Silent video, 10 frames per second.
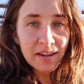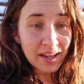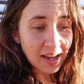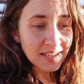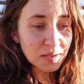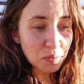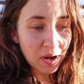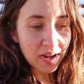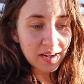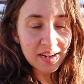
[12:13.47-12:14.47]
Guess
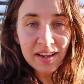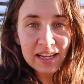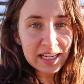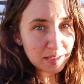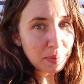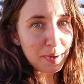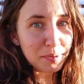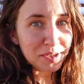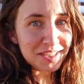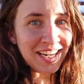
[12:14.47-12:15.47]
what? It's
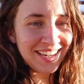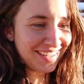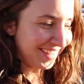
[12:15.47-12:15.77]
peppers.